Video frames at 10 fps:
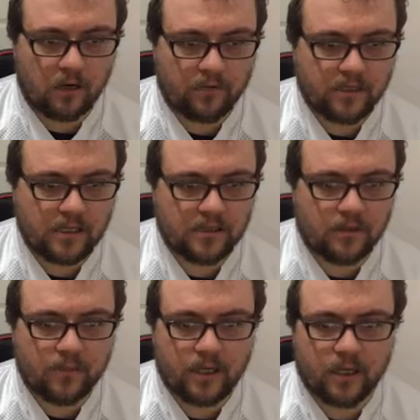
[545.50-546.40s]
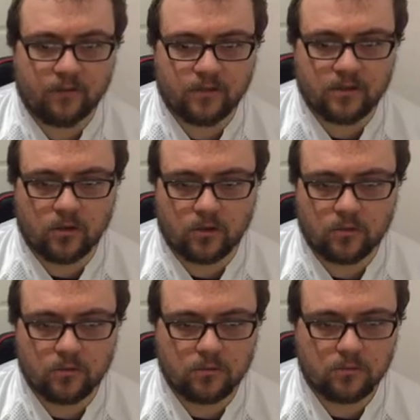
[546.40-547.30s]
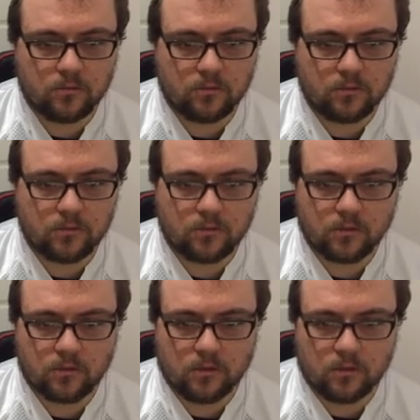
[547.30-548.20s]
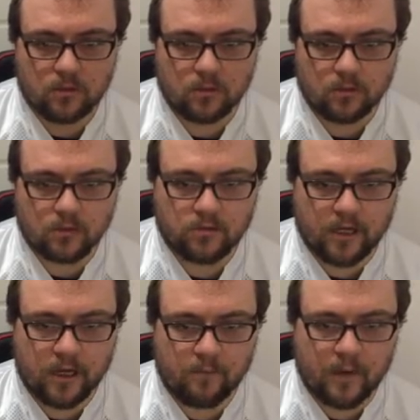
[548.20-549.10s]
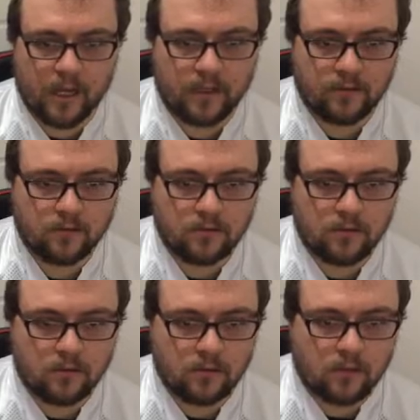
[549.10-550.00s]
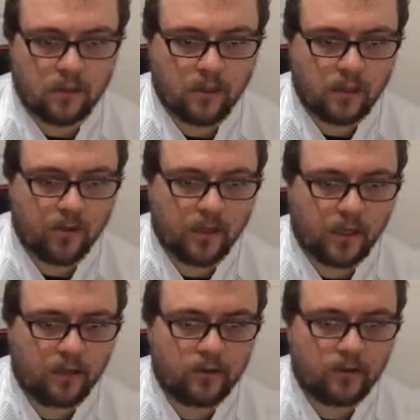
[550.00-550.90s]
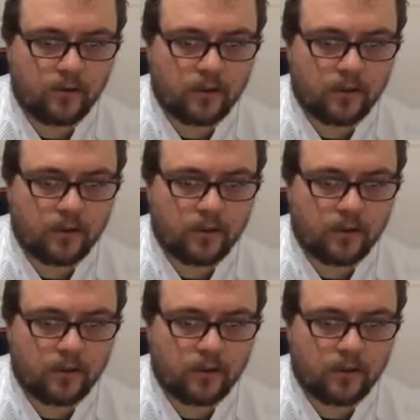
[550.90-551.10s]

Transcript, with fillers: Now, if this ends up being cover two, or just straight up man, there we go.